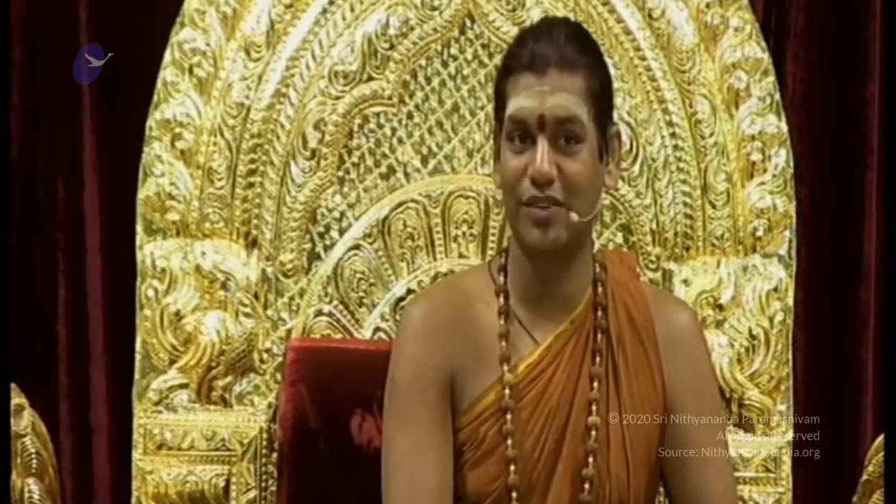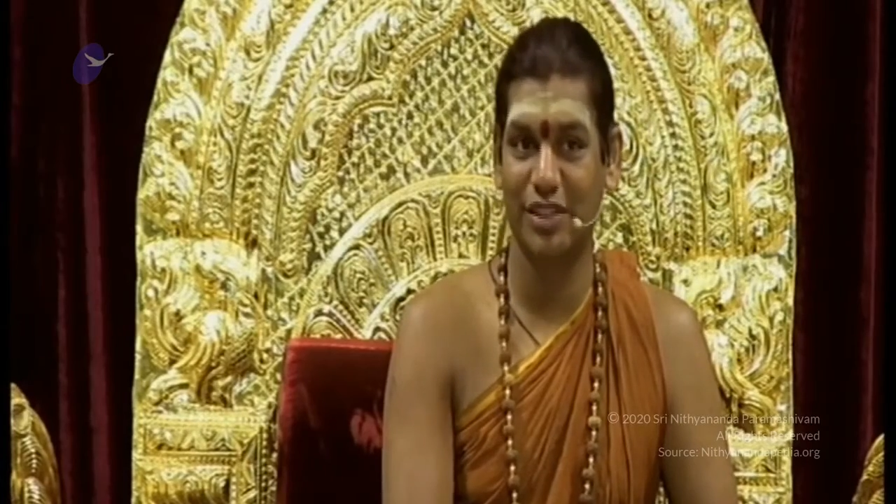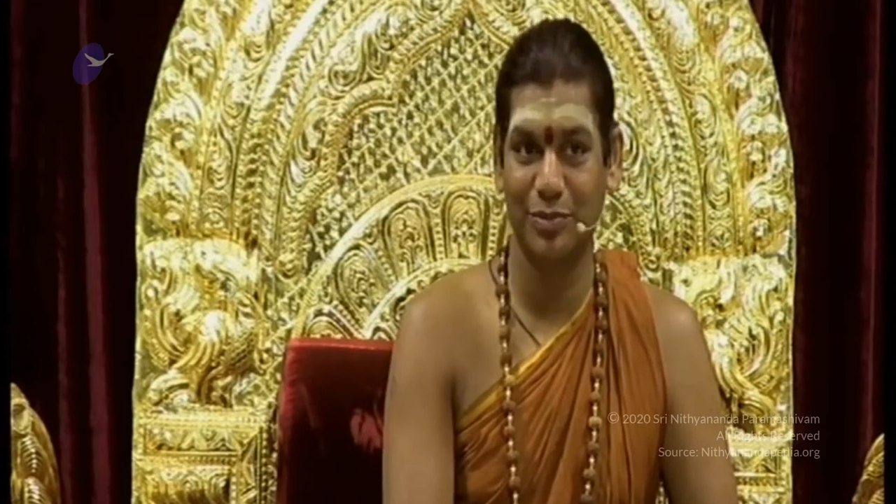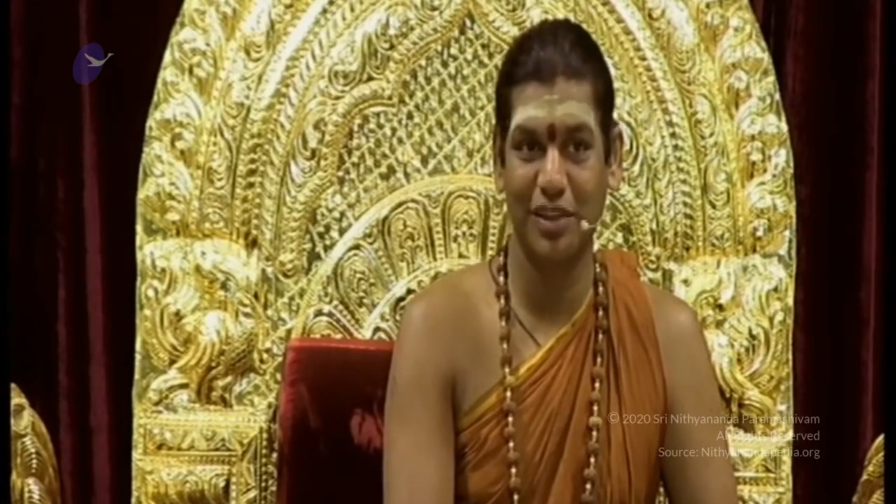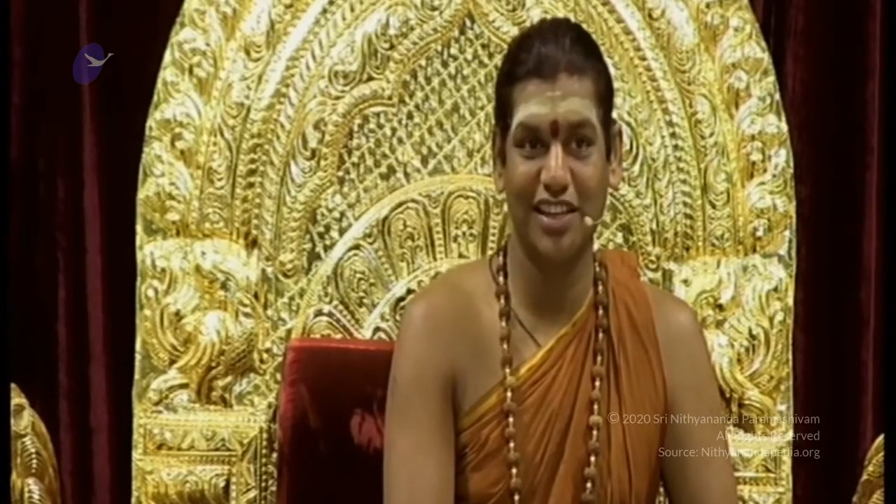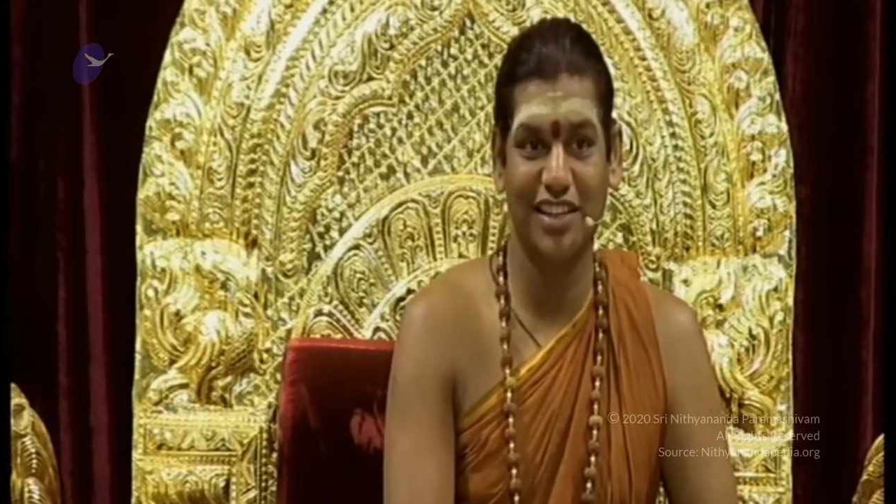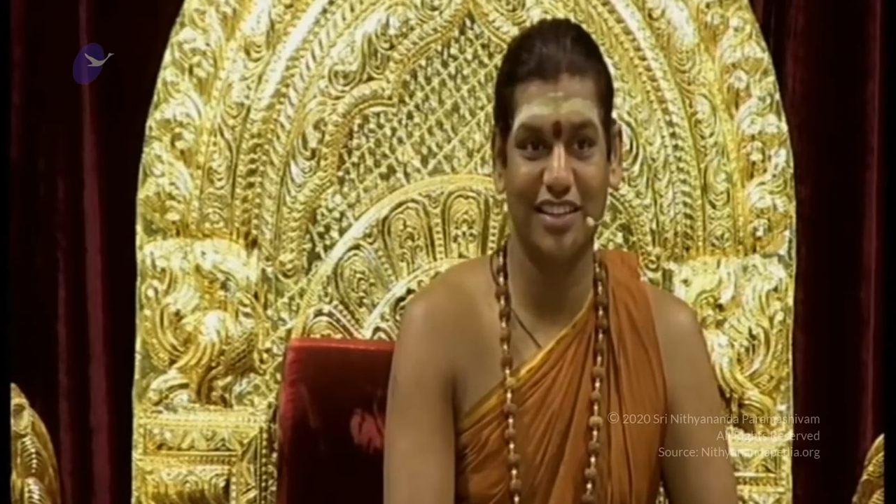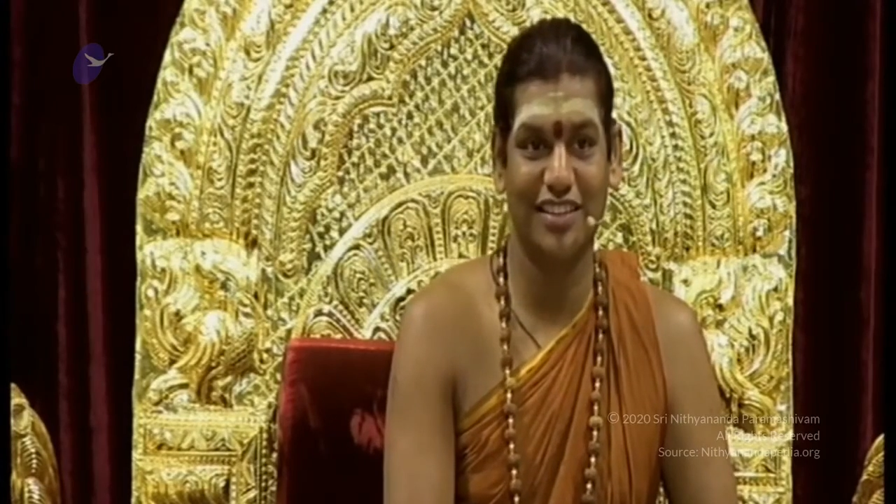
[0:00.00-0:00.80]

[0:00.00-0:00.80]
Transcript: with me.